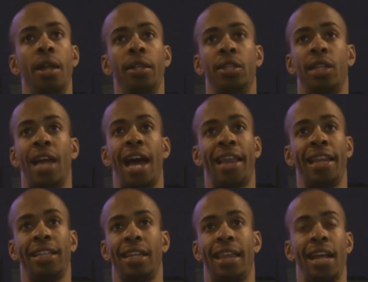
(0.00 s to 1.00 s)
There's a lot of
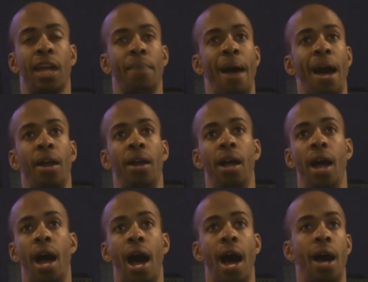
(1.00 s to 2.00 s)
things to think about
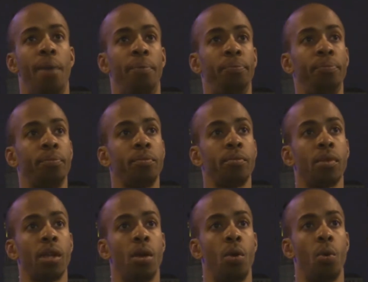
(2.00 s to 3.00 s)
um,
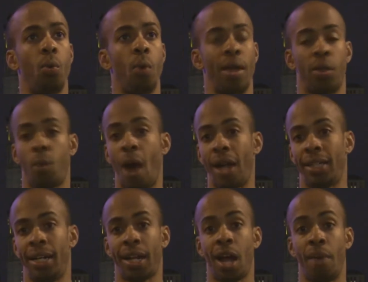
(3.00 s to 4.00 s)
with
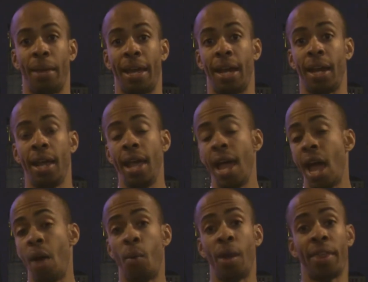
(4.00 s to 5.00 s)
Washington coming in.
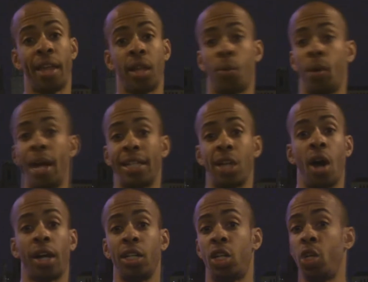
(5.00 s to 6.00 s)
And one thing that we're not
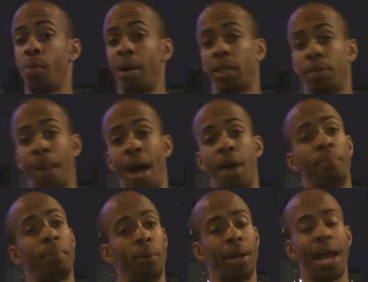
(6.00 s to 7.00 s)
talking too much about,
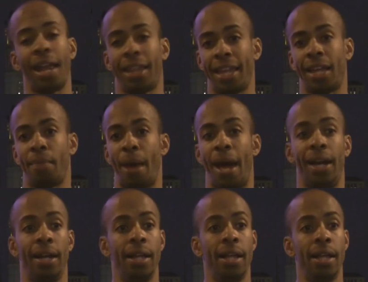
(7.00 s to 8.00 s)
but we got to think about it,
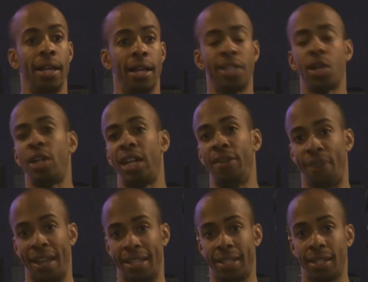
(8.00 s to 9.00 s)
is our
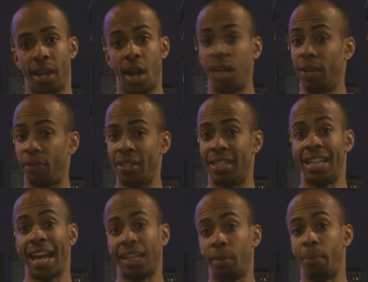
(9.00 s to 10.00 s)
defense. Our defense is
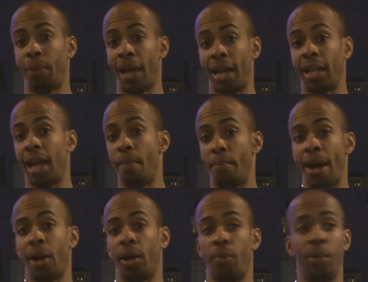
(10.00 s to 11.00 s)
actually playing a lot
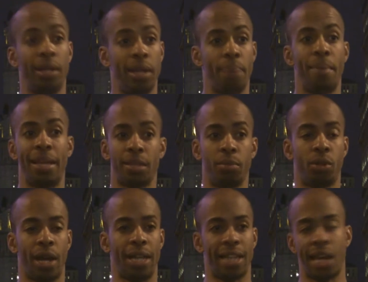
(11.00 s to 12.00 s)
better. And we made some
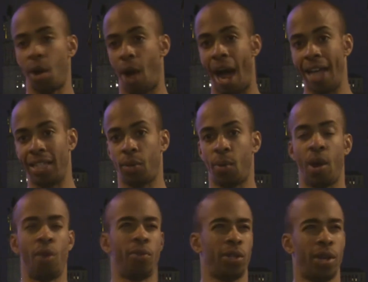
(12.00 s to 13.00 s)
trades. I know Isaac went
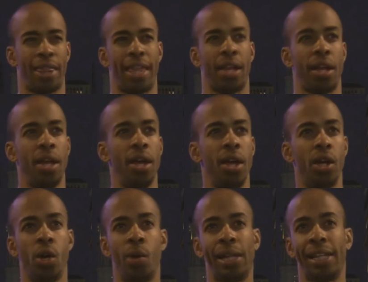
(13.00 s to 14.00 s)
over to, I think,
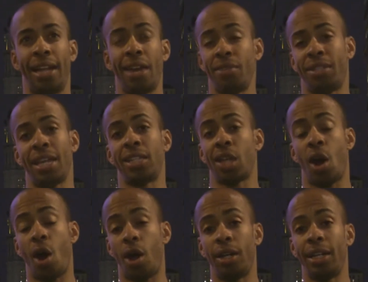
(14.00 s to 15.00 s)
New England ever since,
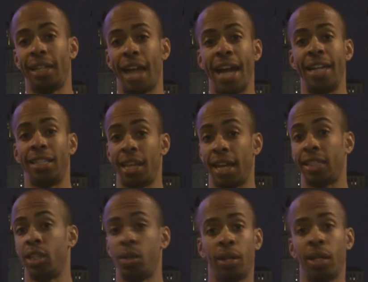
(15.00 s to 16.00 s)
our D line is
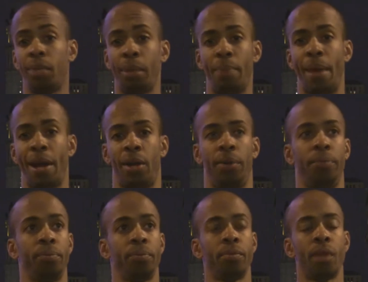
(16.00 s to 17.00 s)
actually doing a little bit better.
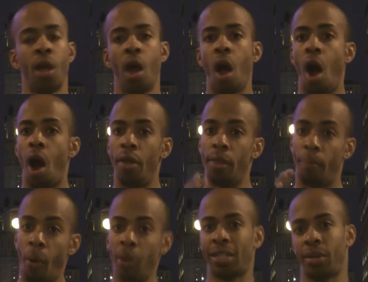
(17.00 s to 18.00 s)
The
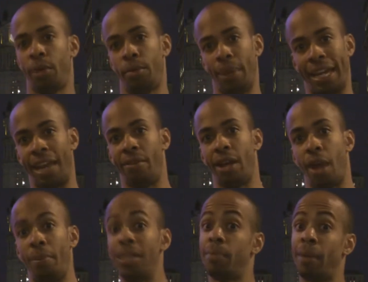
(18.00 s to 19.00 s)
points that we've been giving up,
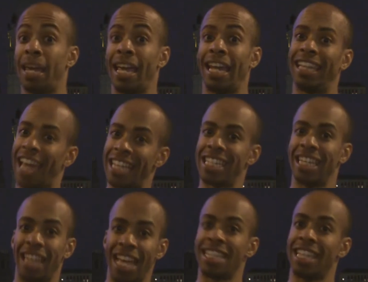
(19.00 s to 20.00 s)
it's been getting less
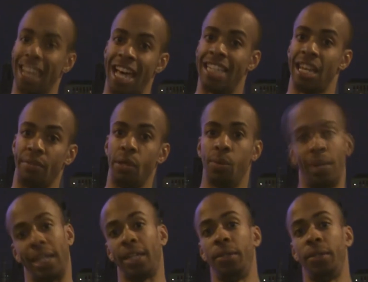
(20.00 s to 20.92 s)
and less and less every week.